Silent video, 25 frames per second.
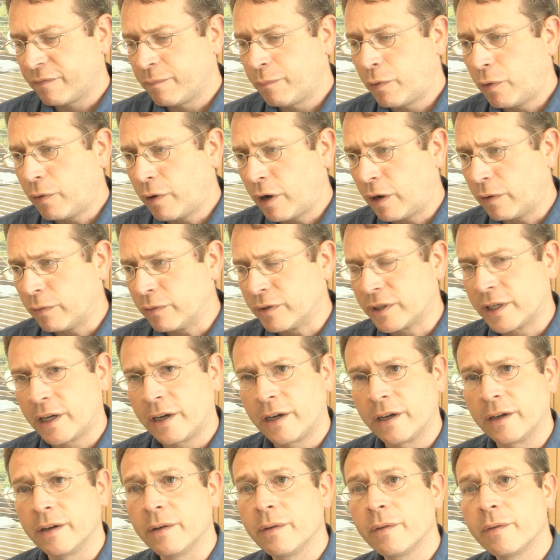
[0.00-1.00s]
boreholes
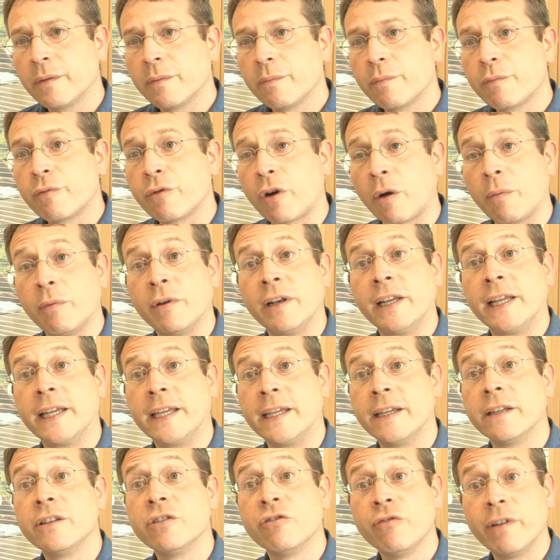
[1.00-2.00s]
are
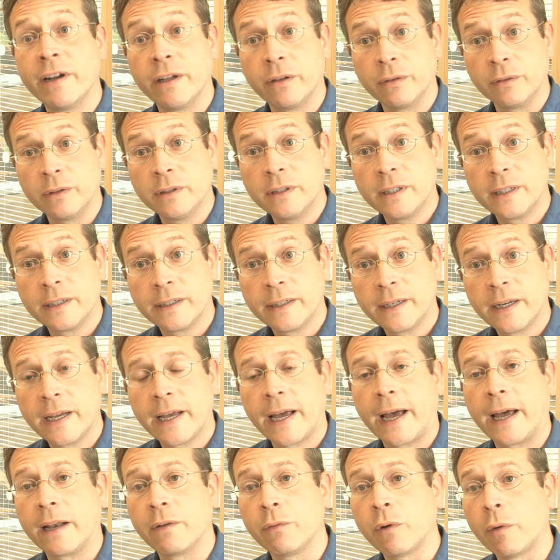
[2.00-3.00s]
properly drilled
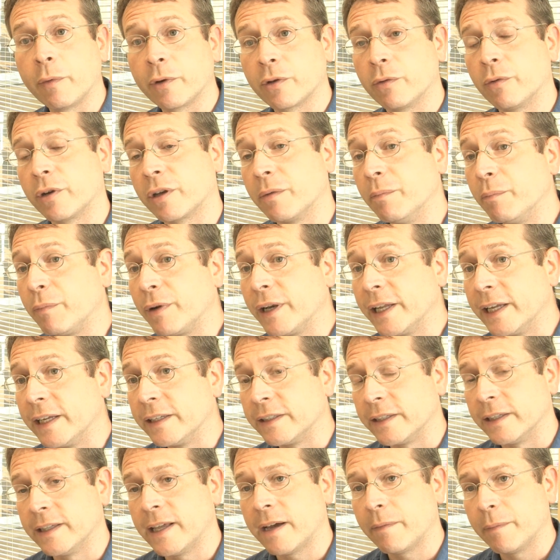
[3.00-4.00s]
and what we call
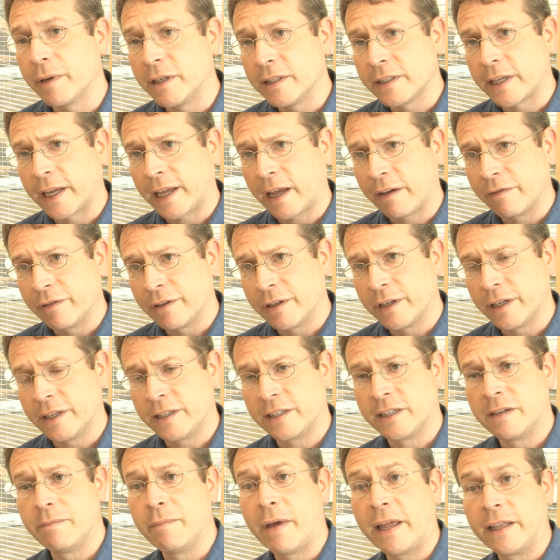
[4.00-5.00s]
completed, that means they have a
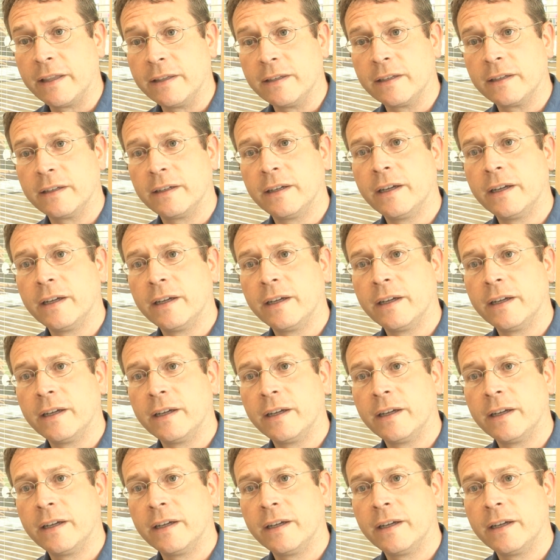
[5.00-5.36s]
cement